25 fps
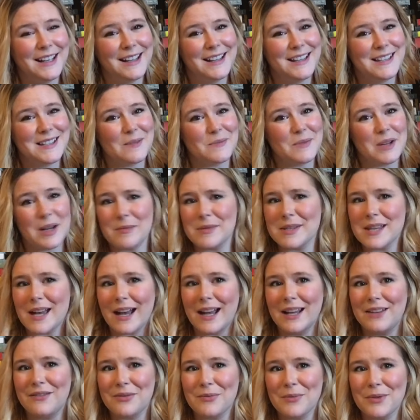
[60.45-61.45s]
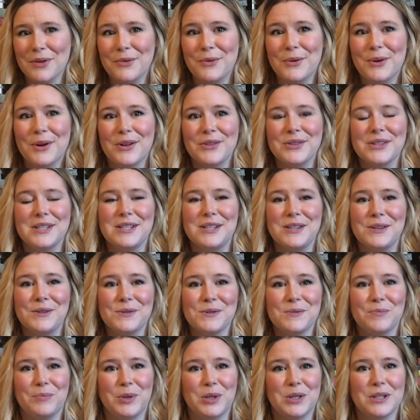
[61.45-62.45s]
sometimes hide from the world and
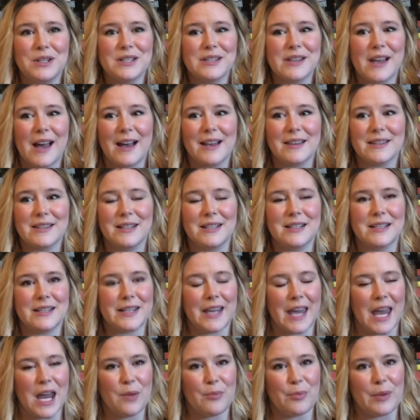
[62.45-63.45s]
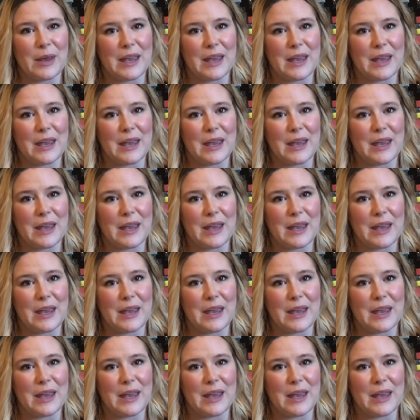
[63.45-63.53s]
use books as an escape